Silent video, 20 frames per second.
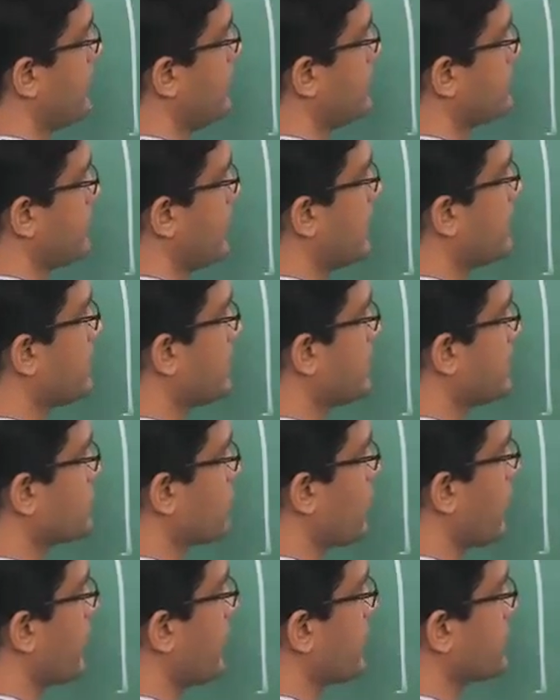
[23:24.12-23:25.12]
the entries
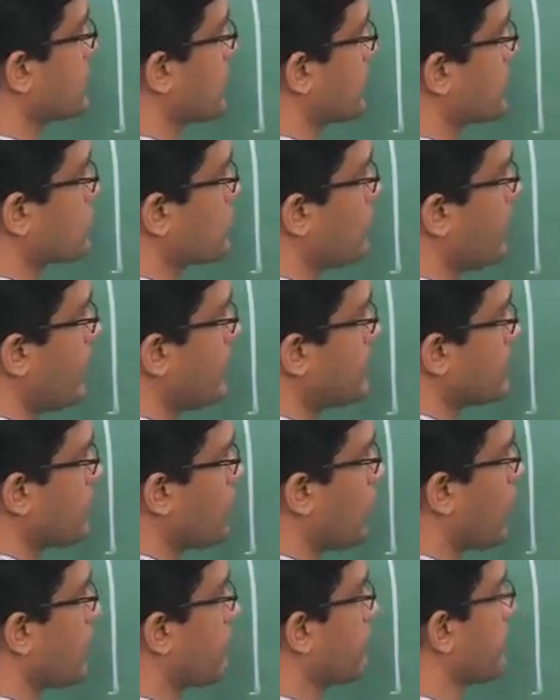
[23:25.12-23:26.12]
1x x squared, the
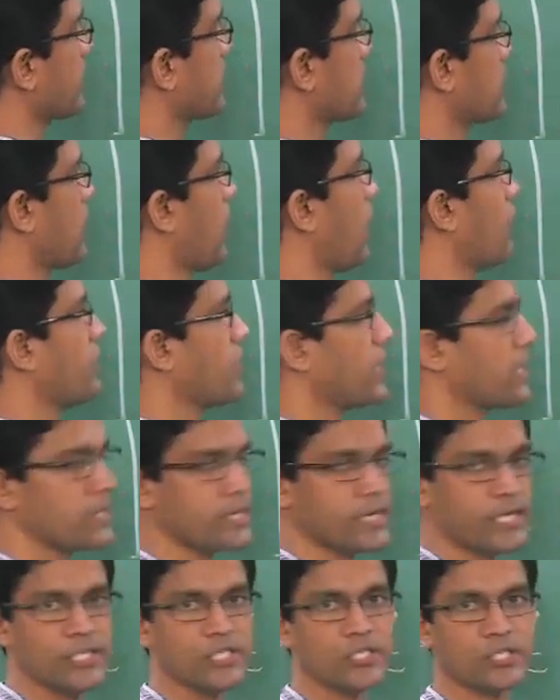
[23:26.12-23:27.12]
column vector having
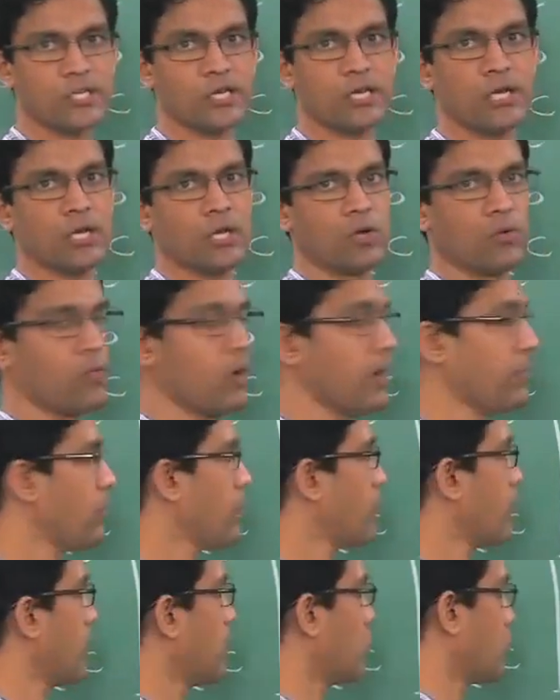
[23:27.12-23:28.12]
entries
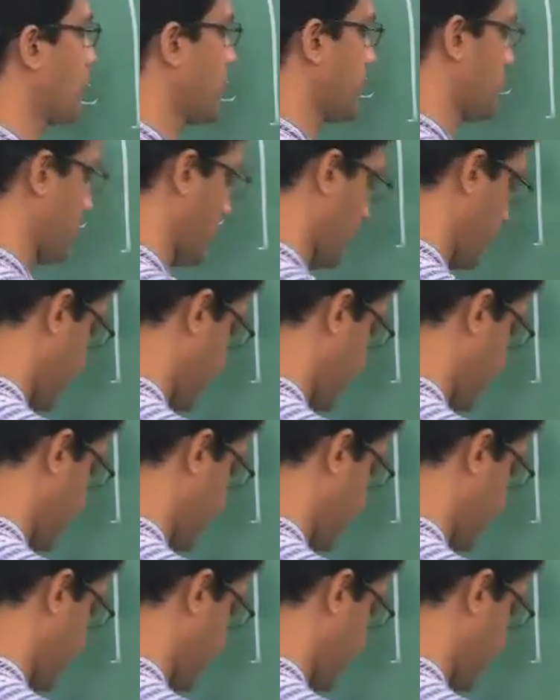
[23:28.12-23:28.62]
y1, y2, y3.